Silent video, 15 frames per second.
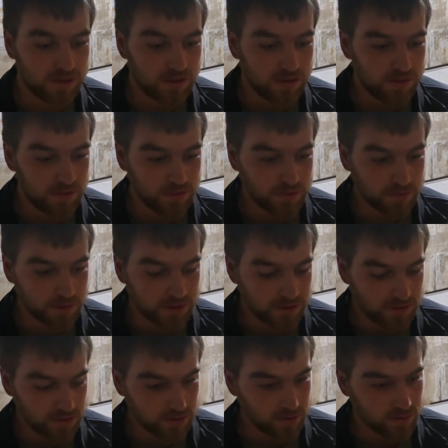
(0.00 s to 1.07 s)
feel free
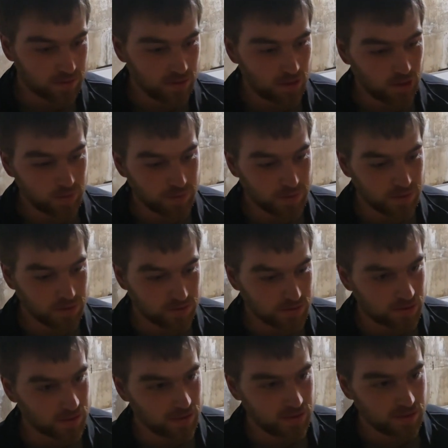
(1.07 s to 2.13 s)
to. I'll be
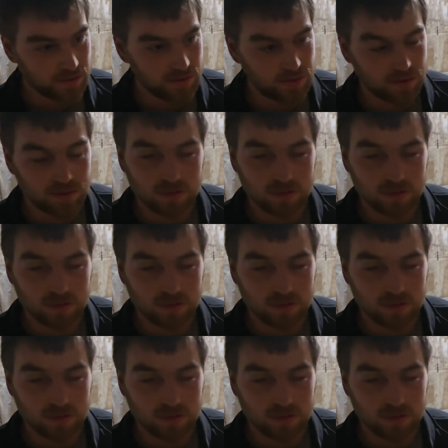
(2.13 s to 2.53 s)
using these.